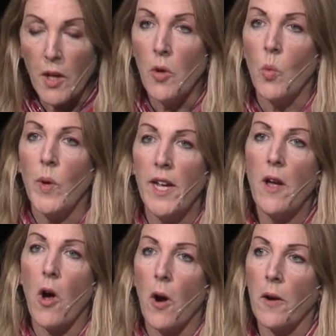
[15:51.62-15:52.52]
We
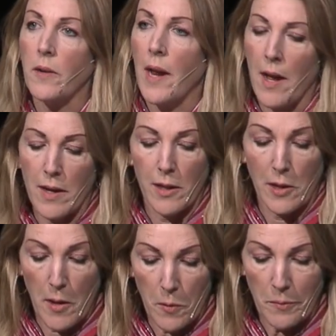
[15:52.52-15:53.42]
are not
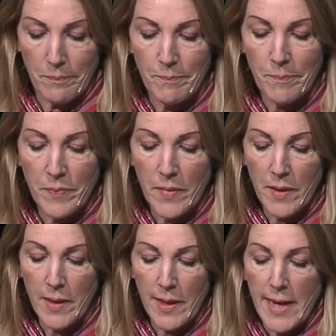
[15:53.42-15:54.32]
alone.
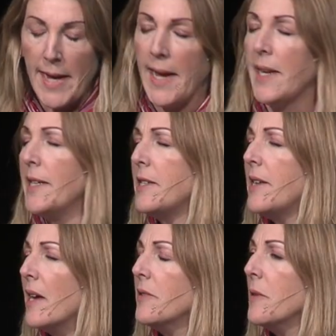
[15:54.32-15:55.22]
And it
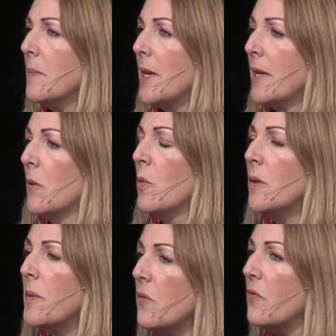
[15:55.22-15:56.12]
doesn't mean, I want
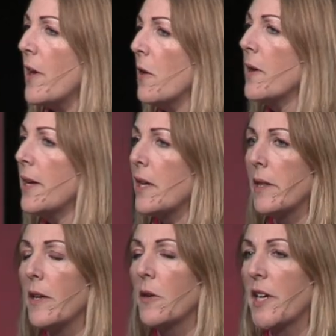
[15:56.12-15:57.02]
to be very
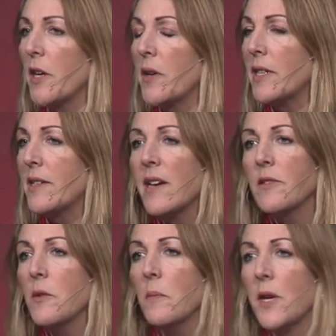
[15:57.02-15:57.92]
clear here, it
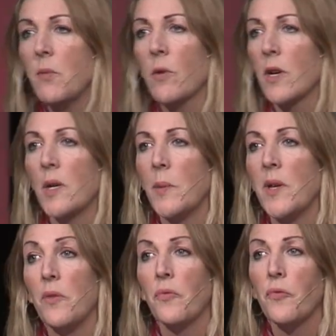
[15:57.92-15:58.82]
doesn't mean we're going to
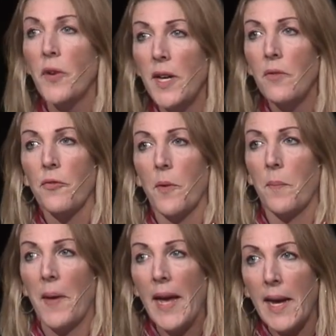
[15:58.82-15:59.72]
be free
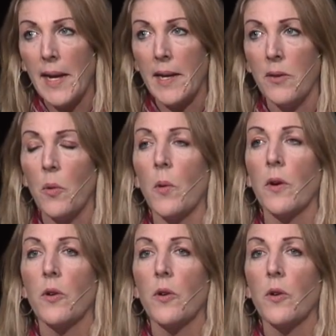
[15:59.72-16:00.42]
from pain or